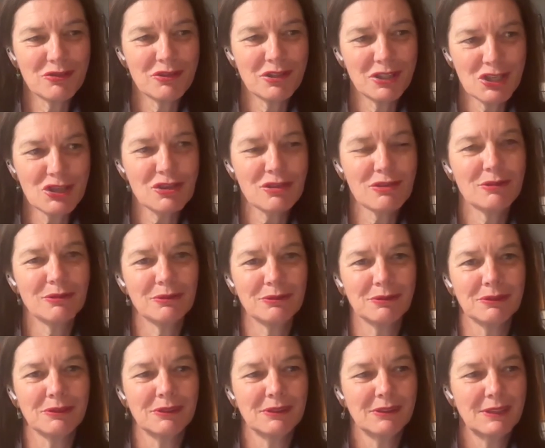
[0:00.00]
traditional
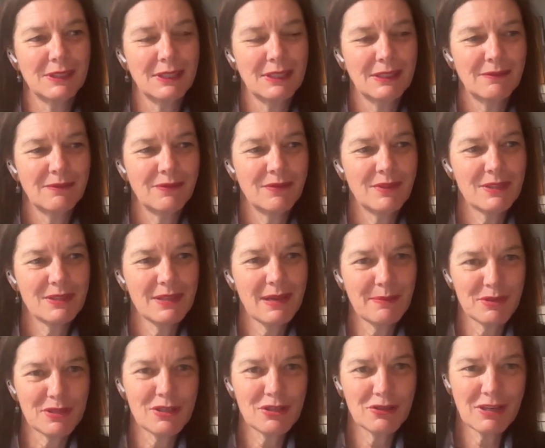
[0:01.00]

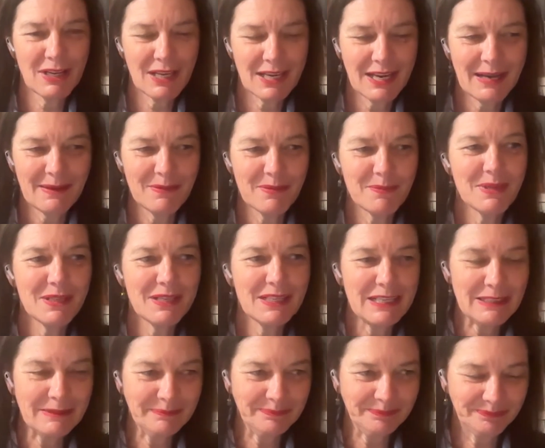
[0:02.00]
cybersecurity
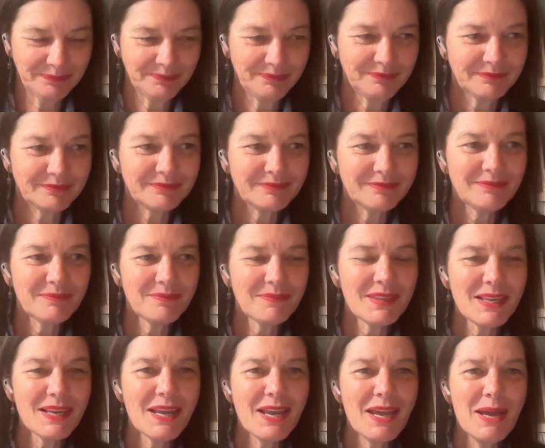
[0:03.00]
capability.
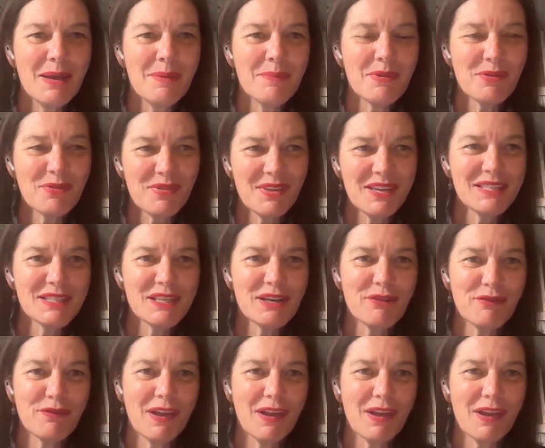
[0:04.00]
But the things that I've